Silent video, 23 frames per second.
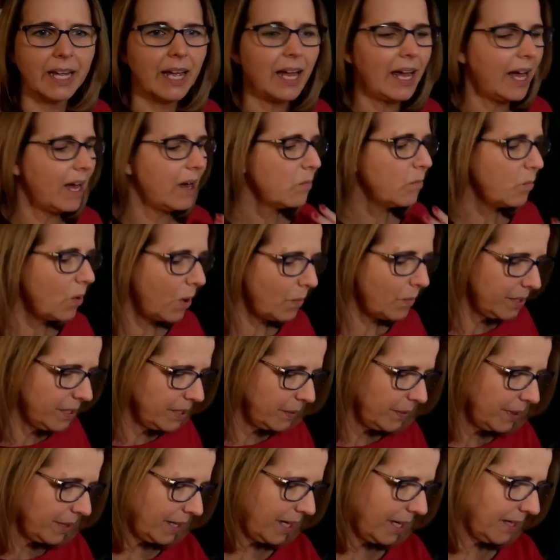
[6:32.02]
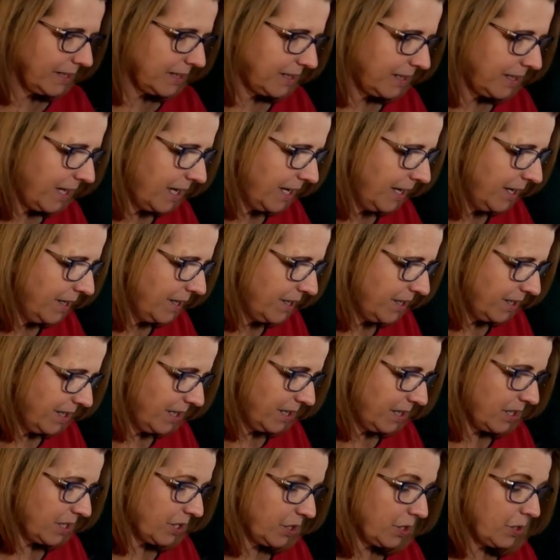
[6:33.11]
And what we do at that stage, this
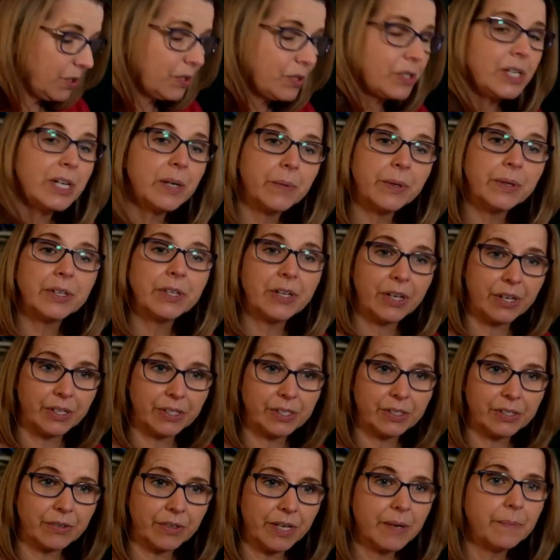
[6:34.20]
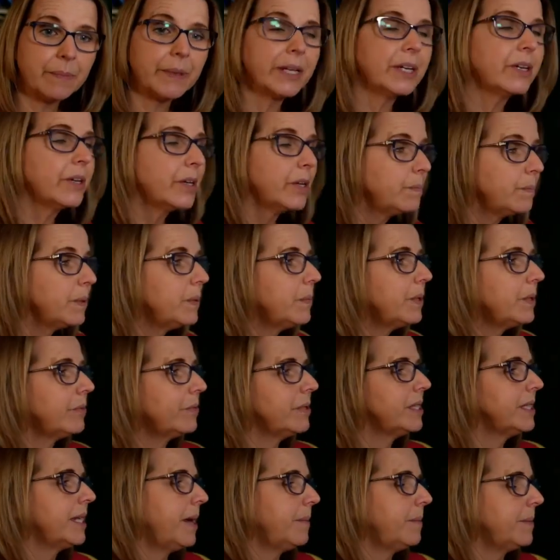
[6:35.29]
is usually with nursery, but it could be with
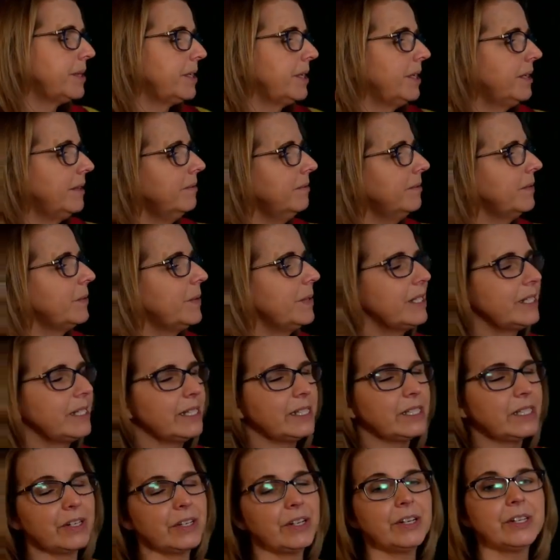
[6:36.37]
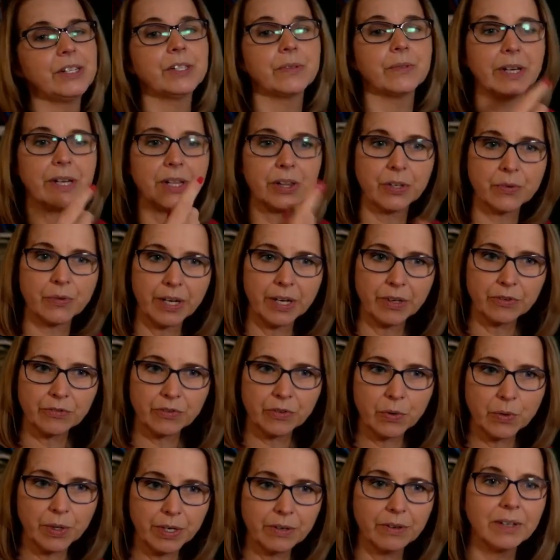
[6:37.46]
reception, which is nursery 3 and
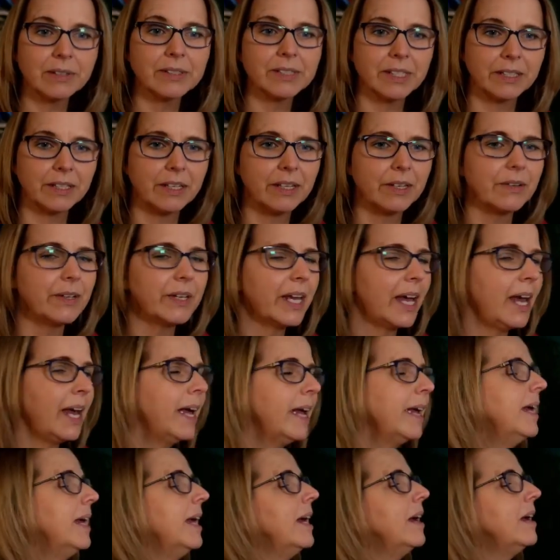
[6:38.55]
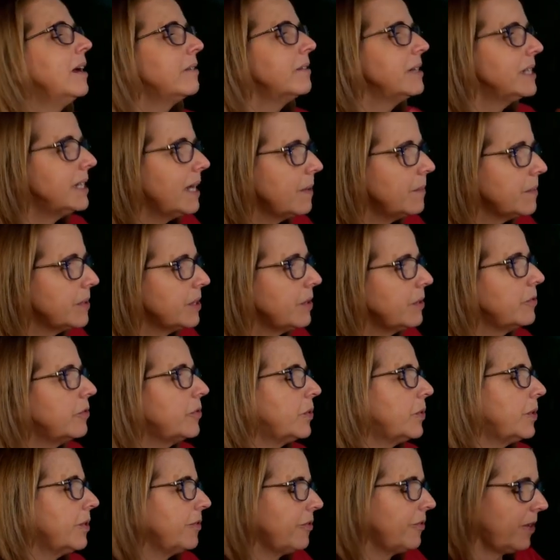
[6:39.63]
4-year-olds in the UK, reception 4
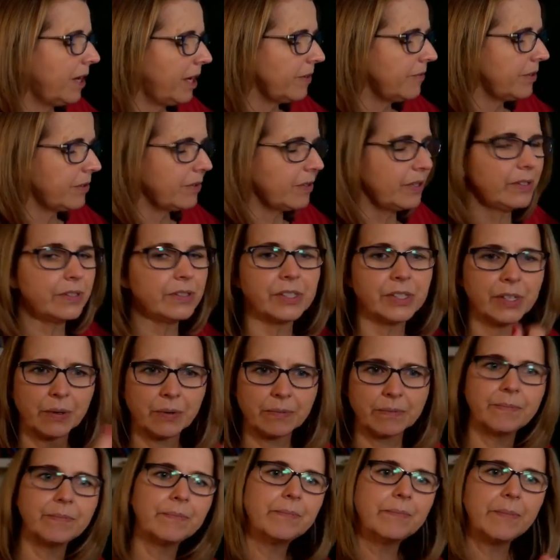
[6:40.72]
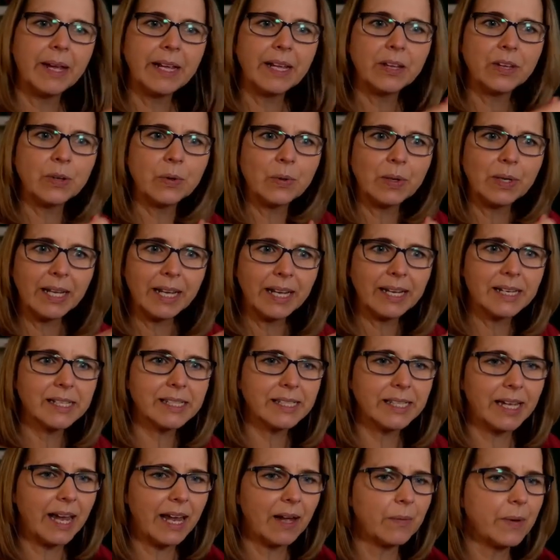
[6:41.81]
and 5-year-olds. So make your links
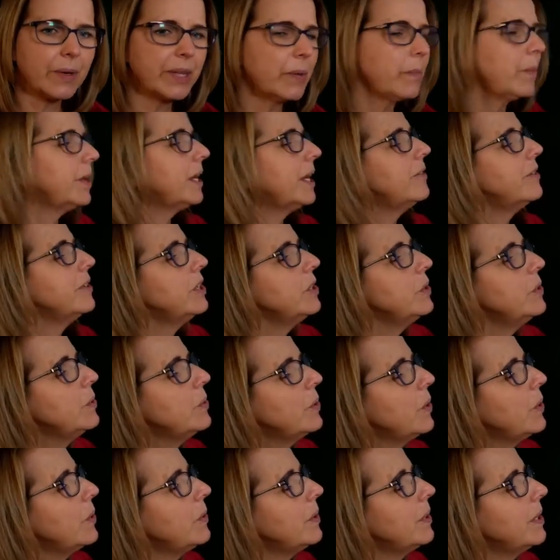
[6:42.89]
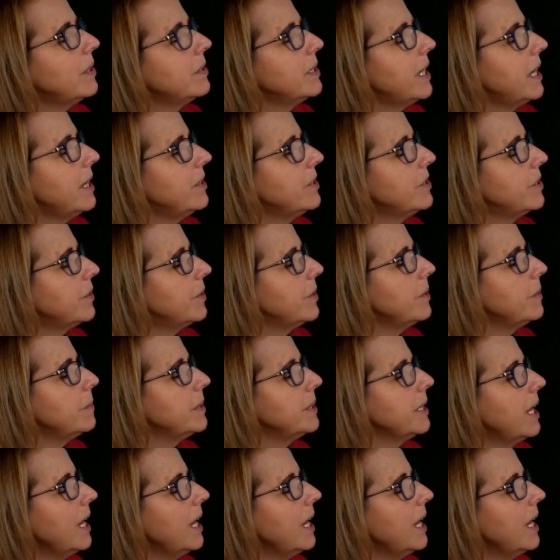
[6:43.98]
there with whatever you call those age groups.